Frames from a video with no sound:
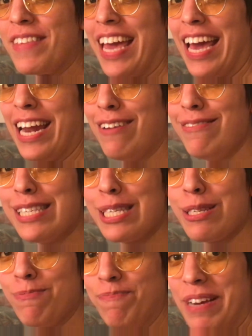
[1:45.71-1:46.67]
and I
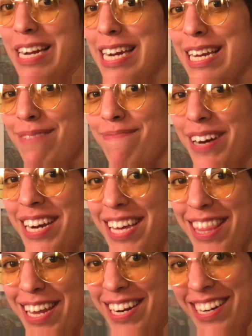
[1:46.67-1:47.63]
was spending
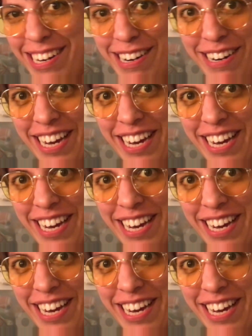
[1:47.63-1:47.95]
money that I didn't